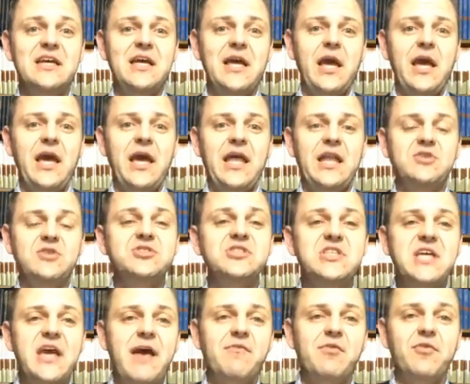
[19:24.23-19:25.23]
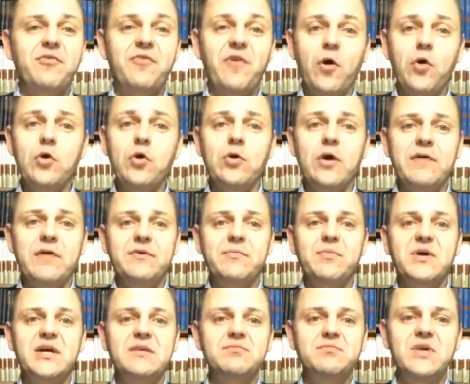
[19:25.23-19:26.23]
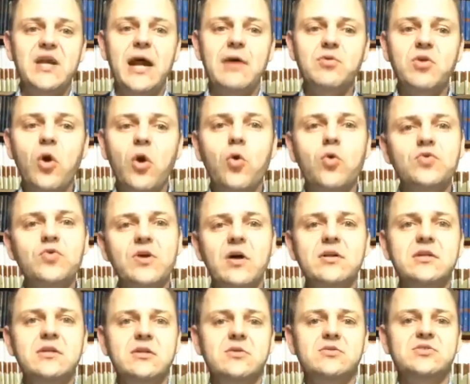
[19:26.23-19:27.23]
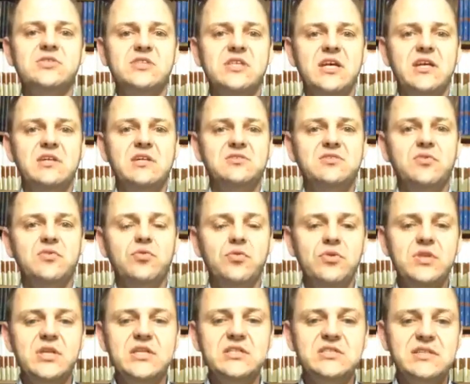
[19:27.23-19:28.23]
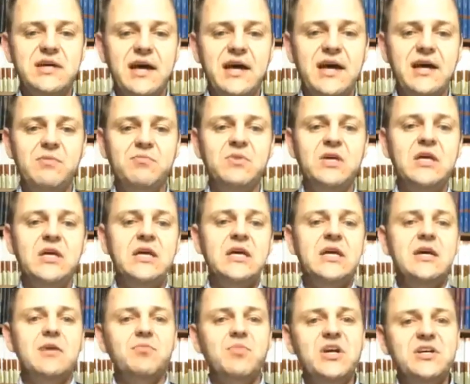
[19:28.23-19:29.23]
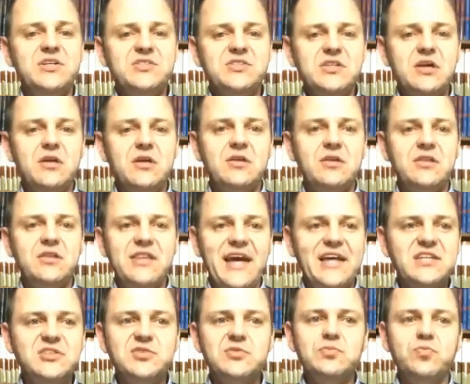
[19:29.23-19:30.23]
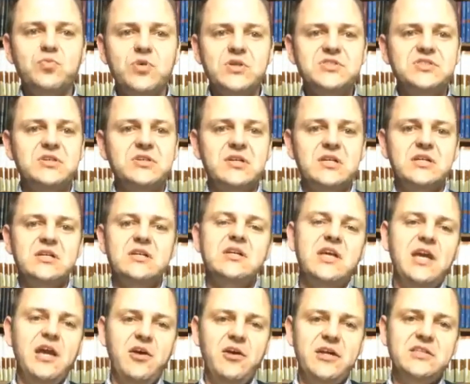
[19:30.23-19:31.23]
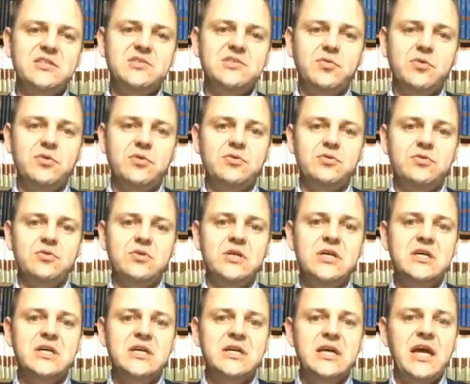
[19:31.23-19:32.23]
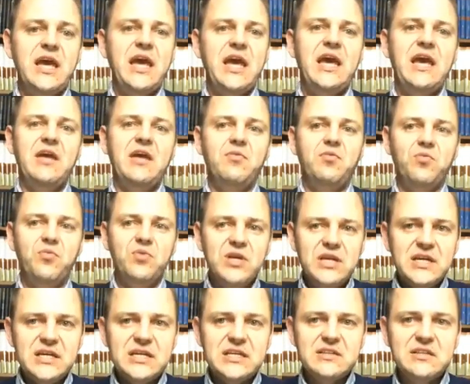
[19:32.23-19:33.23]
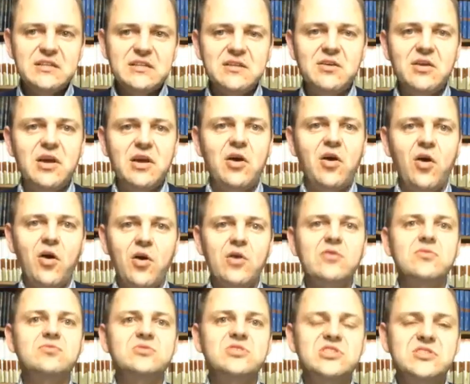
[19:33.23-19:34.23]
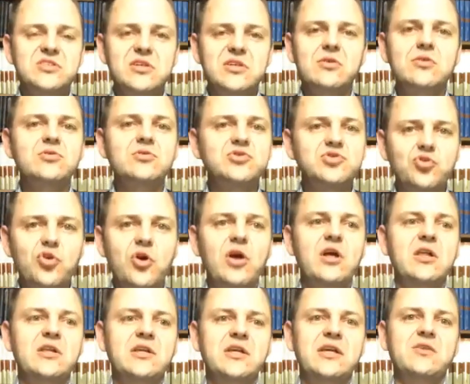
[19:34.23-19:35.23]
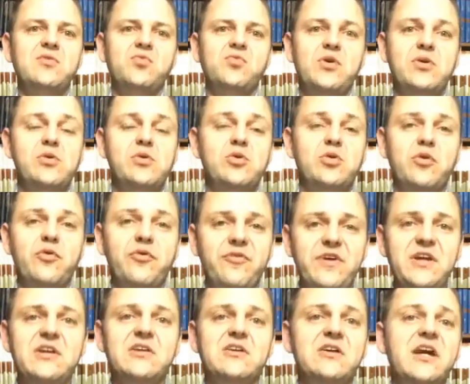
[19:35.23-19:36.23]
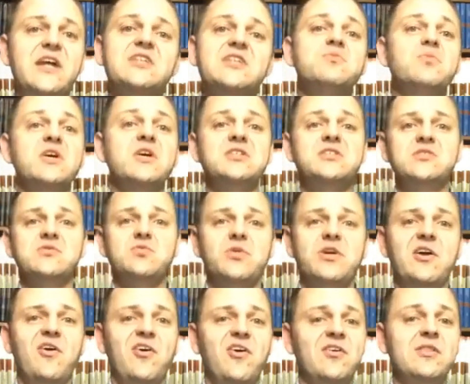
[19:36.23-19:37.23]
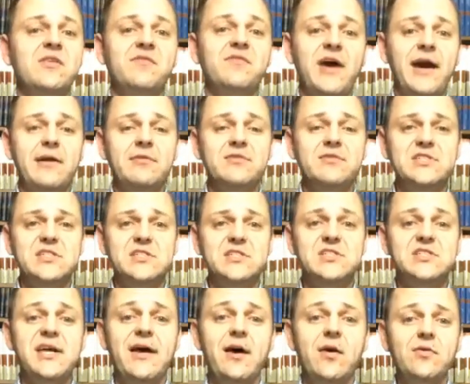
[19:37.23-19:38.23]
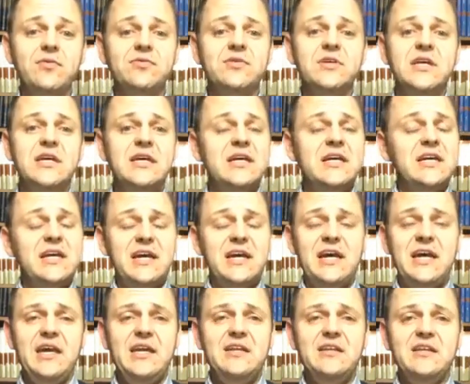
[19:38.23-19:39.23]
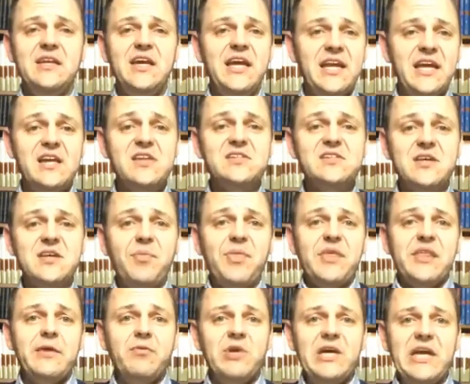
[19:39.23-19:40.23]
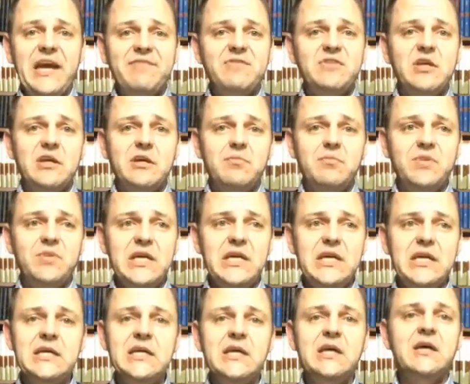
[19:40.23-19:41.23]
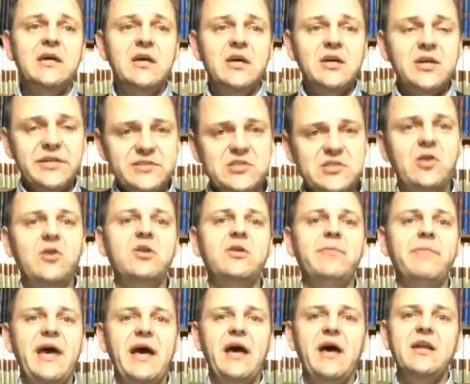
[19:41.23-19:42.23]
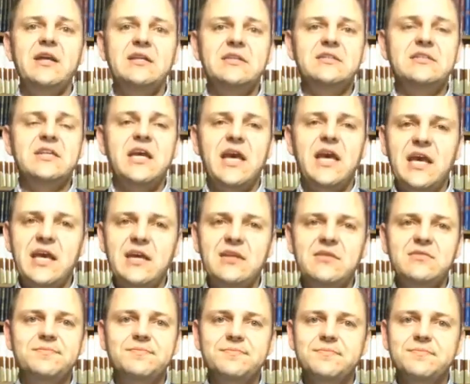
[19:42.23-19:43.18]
and just have a photo of it. But but I would hold on to those things through this time because uh, that's what's going to carry us through. And we are still struggling with the fear as much as we are the virus itself. And it is something that we have to be concerned about and and